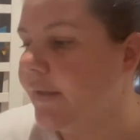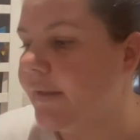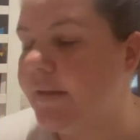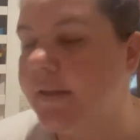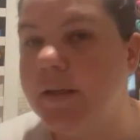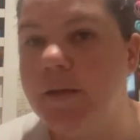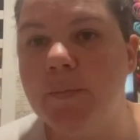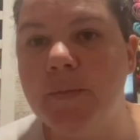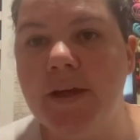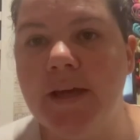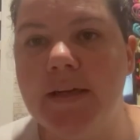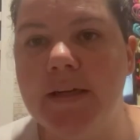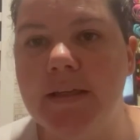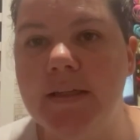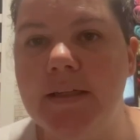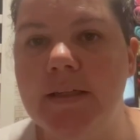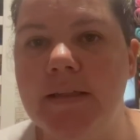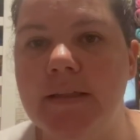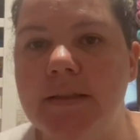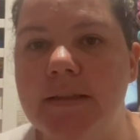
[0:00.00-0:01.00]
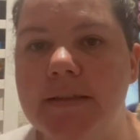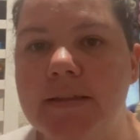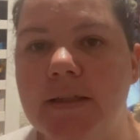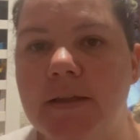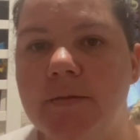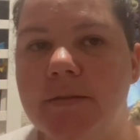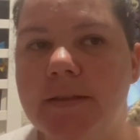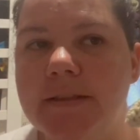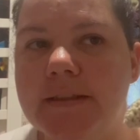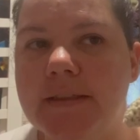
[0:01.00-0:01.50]
thing about it is I
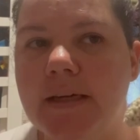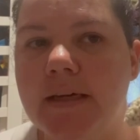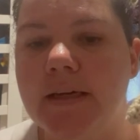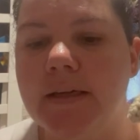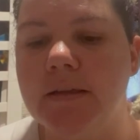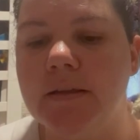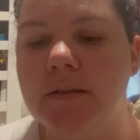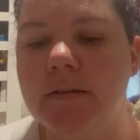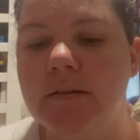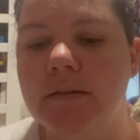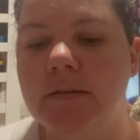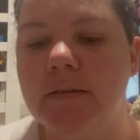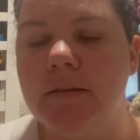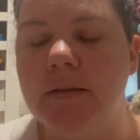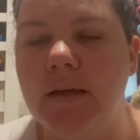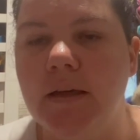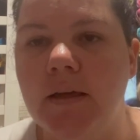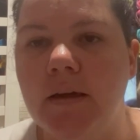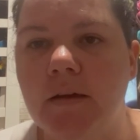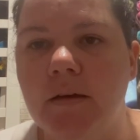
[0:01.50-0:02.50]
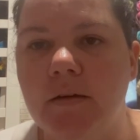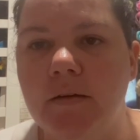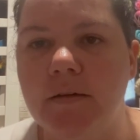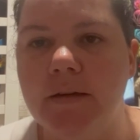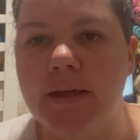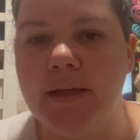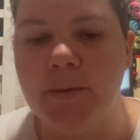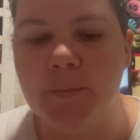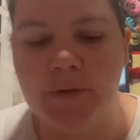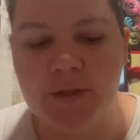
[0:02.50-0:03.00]
was like, oh,
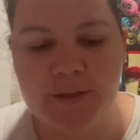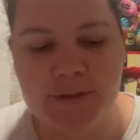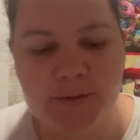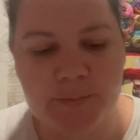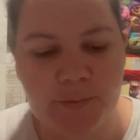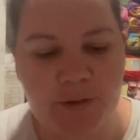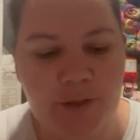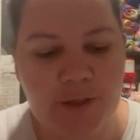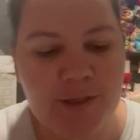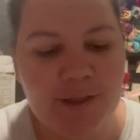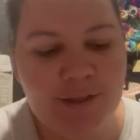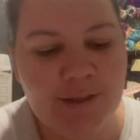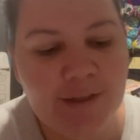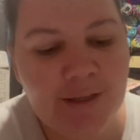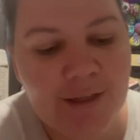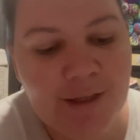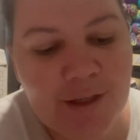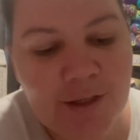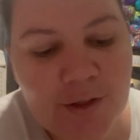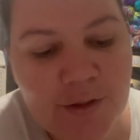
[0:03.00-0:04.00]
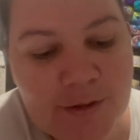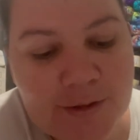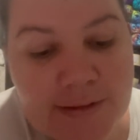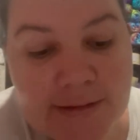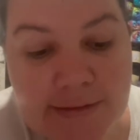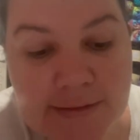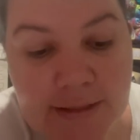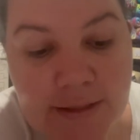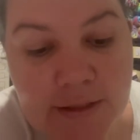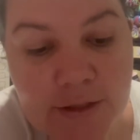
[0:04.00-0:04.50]
am I supposed, because
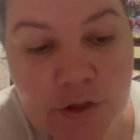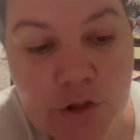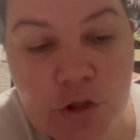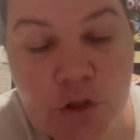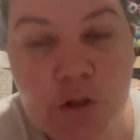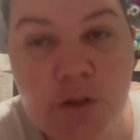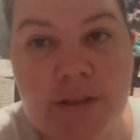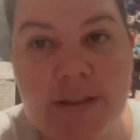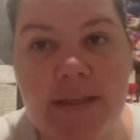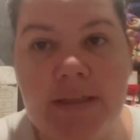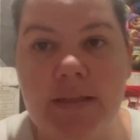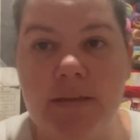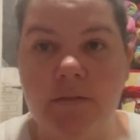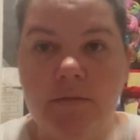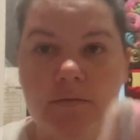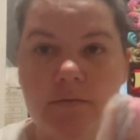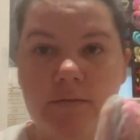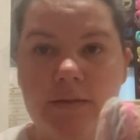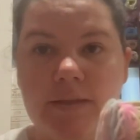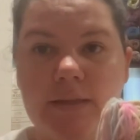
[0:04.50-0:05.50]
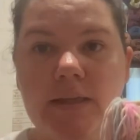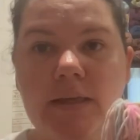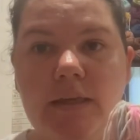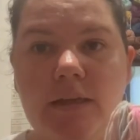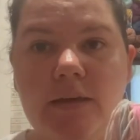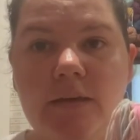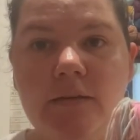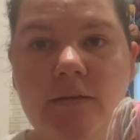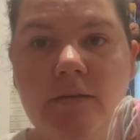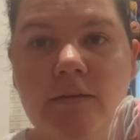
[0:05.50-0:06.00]
it's like a 2D
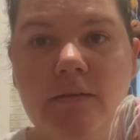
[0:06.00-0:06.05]
thing,